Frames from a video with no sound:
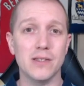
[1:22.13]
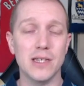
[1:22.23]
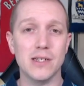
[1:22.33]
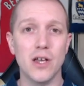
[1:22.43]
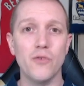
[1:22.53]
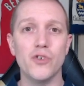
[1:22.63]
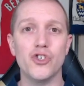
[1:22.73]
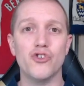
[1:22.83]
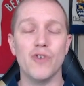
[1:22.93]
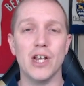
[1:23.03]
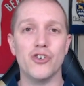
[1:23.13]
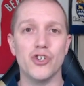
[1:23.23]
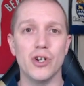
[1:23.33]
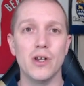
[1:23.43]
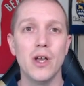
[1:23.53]
There's no
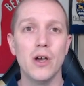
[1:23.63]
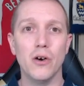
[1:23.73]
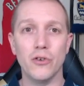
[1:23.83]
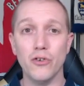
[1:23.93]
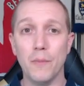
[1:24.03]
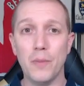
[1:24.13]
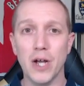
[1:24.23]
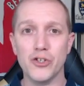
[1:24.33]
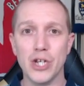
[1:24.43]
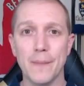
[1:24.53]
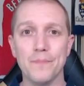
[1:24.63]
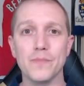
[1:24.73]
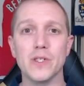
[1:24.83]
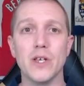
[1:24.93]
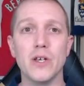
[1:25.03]
restriction on your budget,
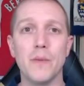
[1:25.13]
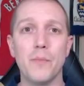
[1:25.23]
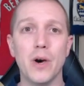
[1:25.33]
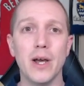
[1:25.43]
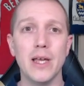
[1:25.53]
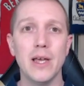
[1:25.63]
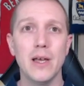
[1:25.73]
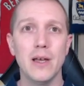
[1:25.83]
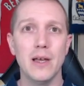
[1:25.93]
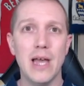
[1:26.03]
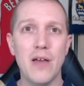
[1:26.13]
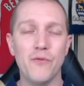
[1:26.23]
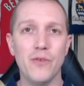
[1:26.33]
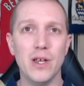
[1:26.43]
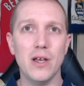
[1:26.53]
so you could buy
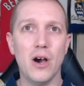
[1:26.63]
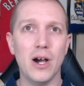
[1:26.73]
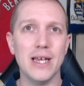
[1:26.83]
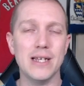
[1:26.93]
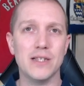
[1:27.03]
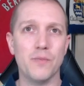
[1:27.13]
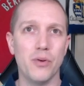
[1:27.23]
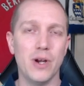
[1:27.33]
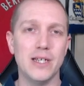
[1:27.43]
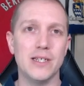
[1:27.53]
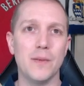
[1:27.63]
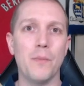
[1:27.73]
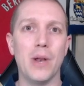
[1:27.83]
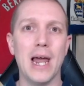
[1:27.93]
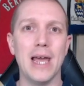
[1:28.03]
every highest priced
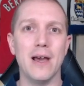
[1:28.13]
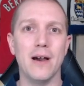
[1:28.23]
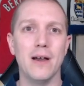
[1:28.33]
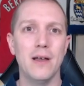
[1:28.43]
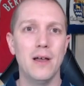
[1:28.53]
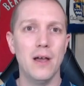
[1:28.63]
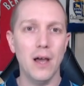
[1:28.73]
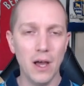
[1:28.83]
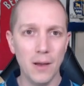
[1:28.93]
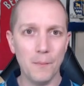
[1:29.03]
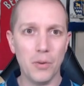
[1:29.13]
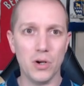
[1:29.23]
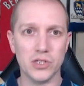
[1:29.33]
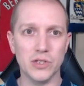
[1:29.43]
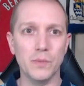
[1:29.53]
player
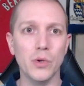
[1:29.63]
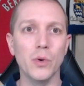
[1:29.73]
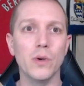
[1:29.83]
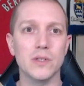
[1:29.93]
possible.